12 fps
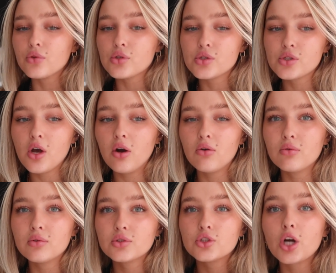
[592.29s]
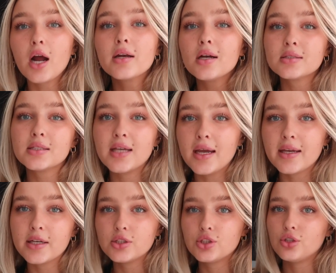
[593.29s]
So try not to take
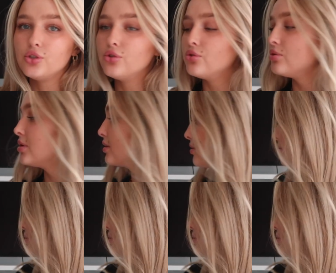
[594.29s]
it too